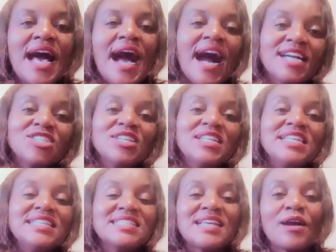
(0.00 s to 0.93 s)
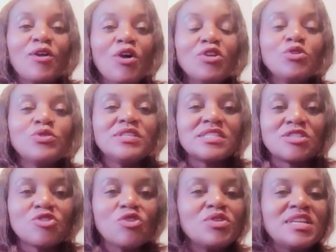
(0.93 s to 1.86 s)
Actually, He's a God who is
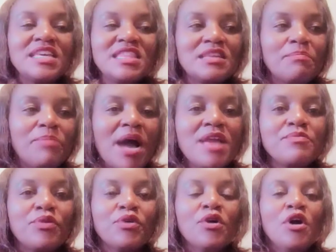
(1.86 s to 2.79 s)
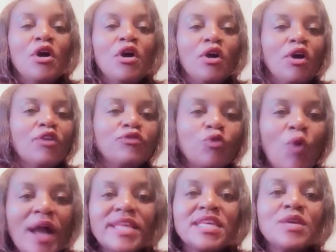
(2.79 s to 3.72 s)
known in the Bible of
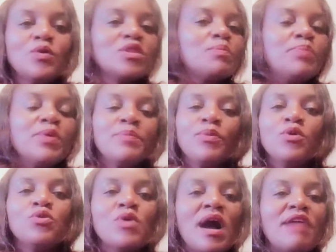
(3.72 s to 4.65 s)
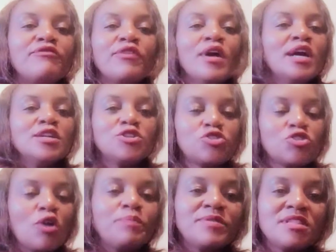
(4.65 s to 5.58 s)
working with people who have
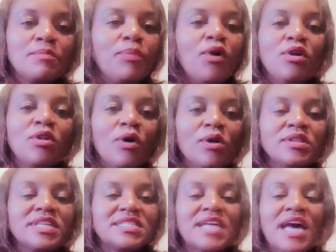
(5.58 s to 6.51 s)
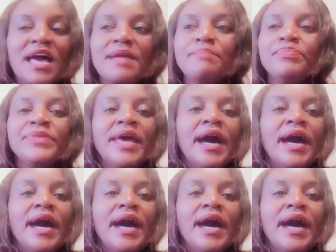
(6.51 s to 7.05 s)
dropped the ball all the time